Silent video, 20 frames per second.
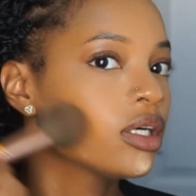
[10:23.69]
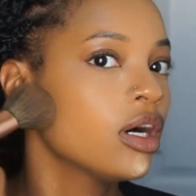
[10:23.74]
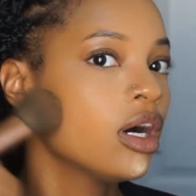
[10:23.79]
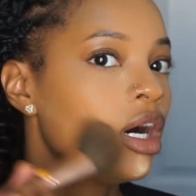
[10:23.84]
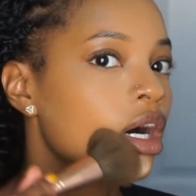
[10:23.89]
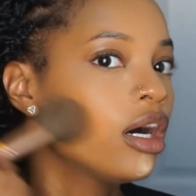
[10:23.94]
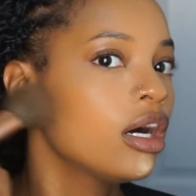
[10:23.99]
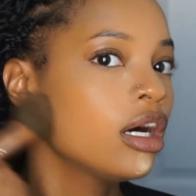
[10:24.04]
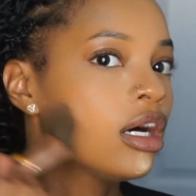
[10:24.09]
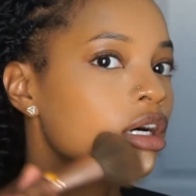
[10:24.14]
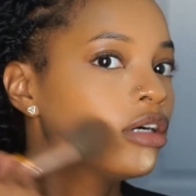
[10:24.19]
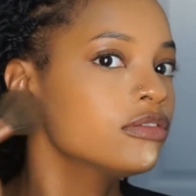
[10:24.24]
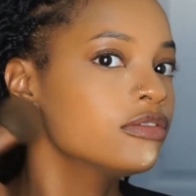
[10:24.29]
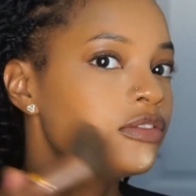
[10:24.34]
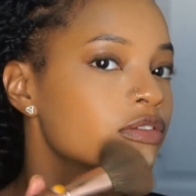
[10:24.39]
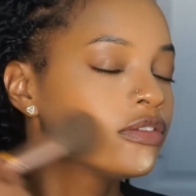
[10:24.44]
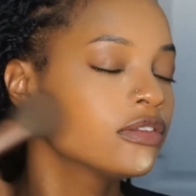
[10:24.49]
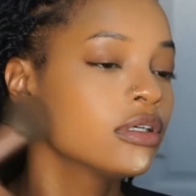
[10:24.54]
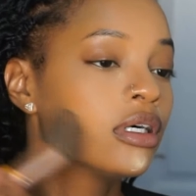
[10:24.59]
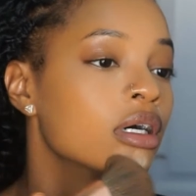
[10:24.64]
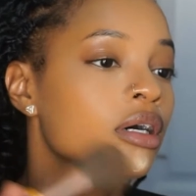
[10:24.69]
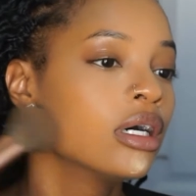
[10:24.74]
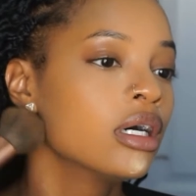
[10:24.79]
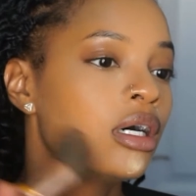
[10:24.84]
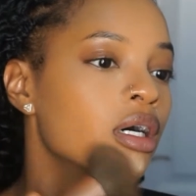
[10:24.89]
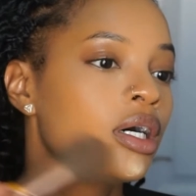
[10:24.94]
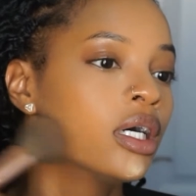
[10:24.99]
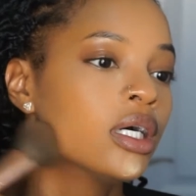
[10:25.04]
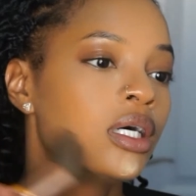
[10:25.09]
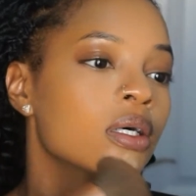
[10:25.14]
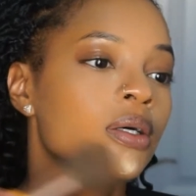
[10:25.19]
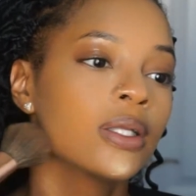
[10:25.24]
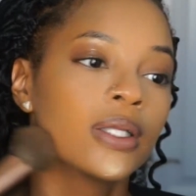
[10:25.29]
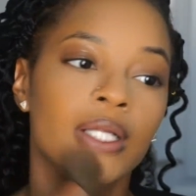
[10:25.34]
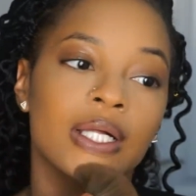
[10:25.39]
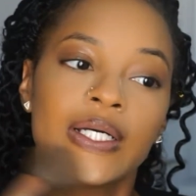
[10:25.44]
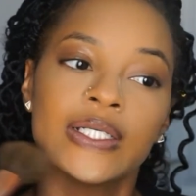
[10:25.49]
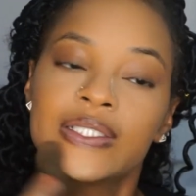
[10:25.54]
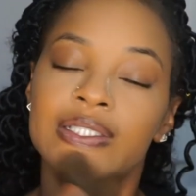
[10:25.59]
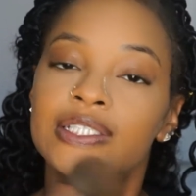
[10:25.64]
off
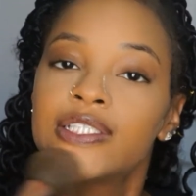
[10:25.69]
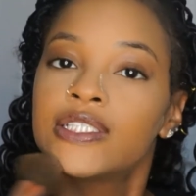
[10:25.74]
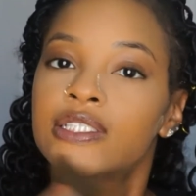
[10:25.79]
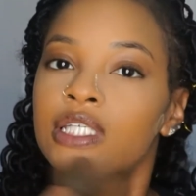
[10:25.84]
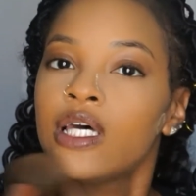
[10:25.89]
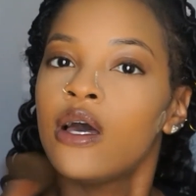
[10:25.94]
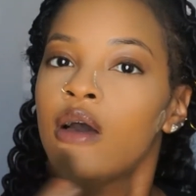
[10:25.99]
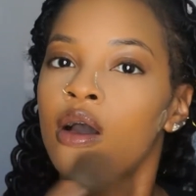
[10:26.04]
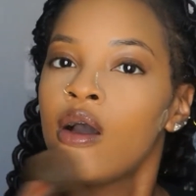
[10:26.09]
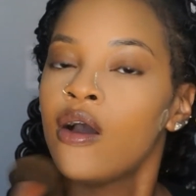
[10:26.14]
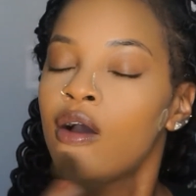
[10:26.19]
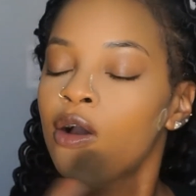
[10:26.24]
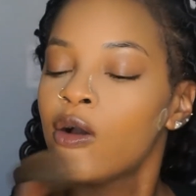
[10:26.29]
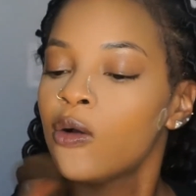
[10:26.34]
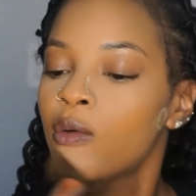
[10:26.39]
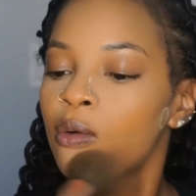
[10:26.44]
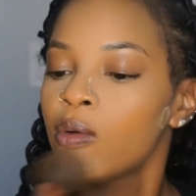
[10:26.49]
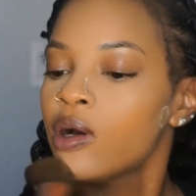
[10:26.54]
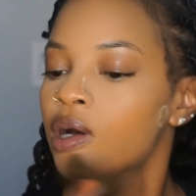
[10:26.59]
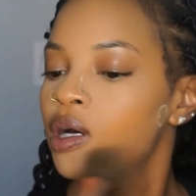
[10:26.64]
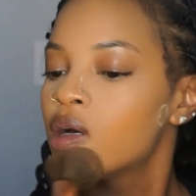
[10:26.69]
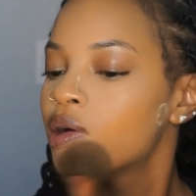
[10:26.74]
like so.